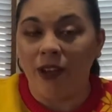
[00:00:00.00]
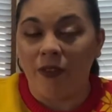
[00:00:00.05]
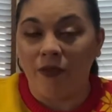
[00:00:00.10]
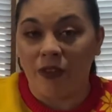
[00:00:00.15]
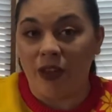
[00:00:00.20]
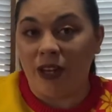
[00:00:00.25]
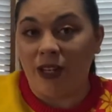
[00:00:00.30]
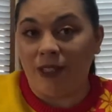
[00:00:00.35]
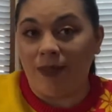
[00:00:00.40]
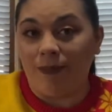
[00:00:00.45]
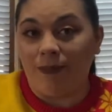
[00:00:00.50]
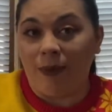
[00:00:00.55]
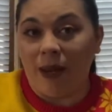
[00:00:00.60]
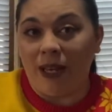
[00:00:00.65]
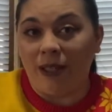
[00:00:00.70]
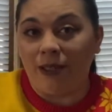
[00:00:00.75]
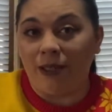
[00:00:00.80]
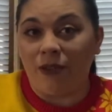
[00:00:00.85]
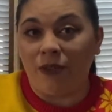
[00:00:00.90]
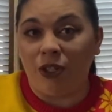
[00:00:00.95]
that is
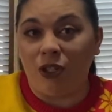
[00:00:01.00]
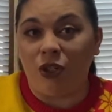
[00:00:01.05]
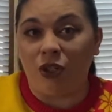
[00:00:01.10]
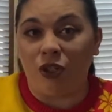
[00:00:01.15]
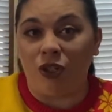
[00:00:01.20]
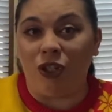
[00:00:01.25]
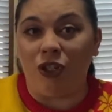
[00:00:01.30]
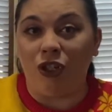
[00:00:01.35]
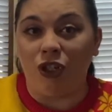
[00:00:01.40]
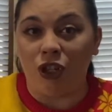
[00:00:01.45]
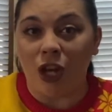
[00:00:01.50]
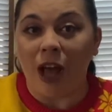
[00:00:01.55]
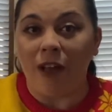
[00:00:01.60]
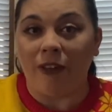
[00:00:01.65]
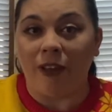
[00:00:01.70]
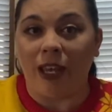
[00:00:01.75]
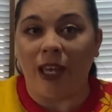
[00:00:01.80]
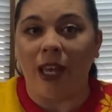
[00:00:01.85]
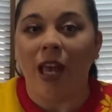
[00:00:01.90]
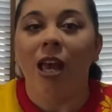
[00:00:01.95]
basically just
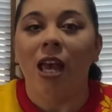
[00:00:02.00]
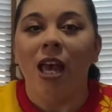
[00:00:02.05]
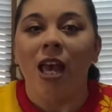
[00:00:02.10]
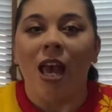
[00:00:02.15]
jelly,